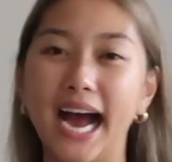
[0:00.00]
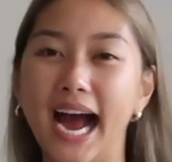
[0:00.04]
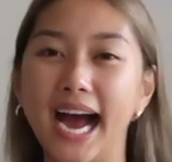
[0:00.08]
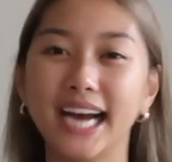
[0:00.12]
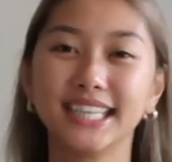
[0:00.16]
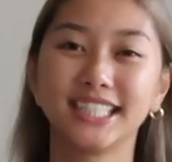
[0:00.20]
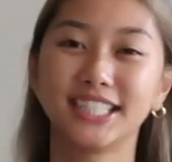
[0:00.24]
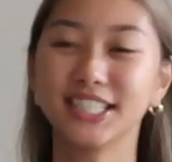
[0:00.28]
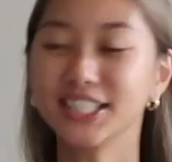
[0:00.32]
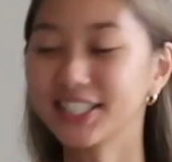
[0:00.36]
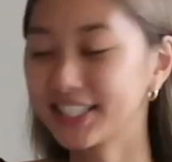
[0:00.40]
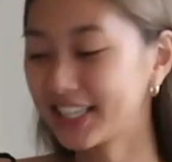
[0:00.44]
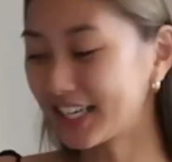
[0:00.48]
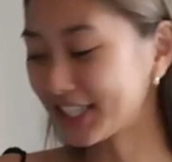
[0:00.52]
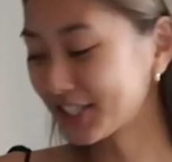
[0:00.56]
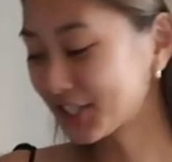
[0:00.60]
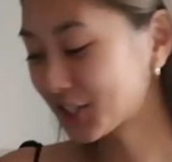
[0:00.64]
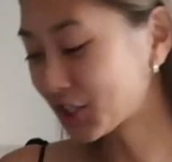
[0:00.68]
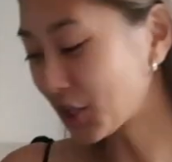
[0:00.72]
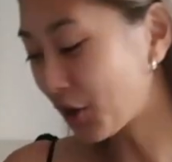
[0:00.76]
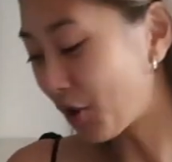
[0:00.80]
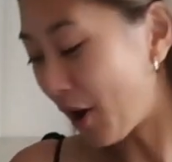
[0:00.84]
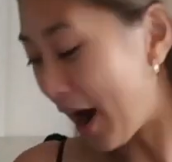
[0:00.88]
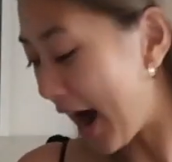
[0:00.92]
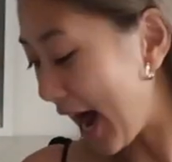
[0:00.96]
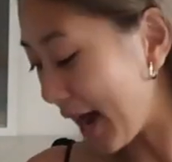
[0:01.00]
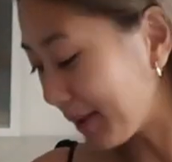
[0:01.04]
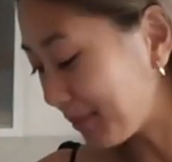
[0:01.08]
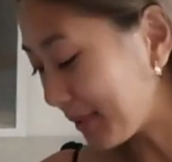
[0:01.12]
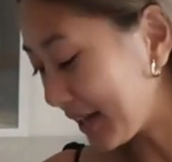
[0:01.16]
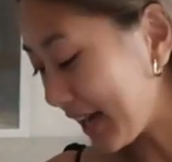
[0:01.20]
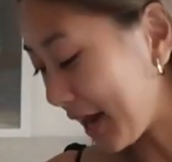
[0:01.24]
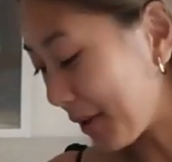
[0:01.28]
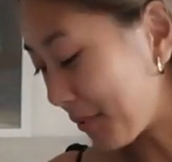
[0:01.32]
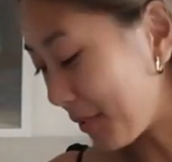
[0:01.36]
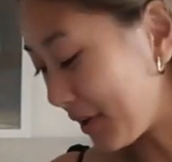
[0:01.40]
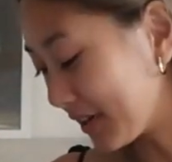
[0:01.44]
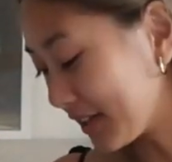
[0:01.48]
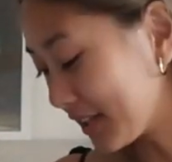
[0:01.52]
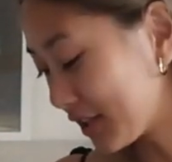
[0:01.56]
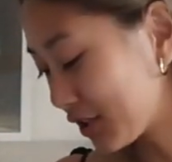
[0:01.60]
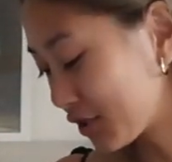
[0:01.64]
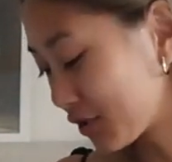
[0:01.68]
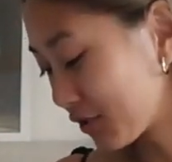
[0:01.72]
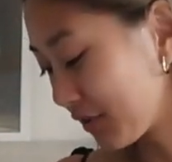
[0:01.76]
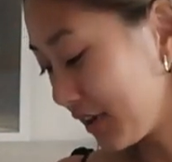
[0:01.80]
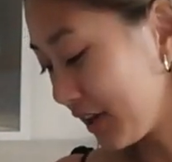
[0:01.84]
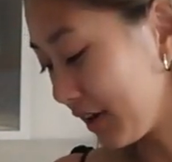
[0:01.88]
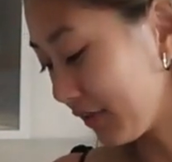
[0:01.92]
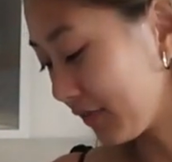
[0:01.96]
I just got so hyped that I wanted
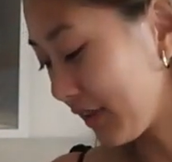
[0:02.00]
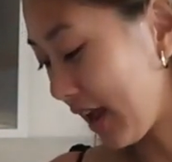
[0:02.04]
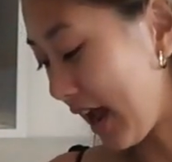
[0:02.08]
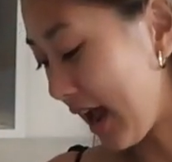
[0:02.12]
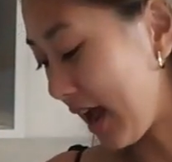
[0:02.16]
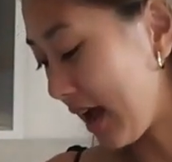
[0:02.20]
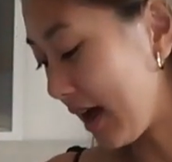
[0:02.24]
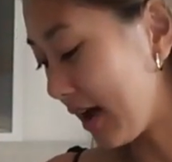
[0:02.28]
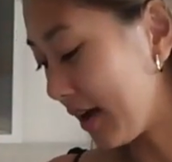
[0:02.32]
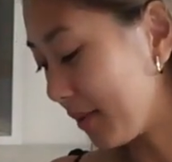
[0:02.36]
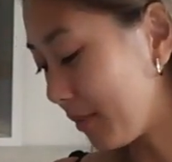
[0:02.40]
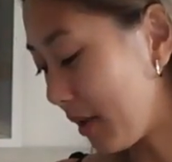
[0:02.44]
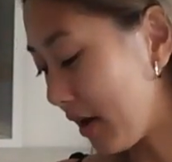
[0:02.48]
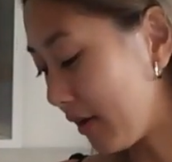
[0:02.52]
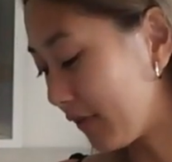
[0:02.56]
three of them.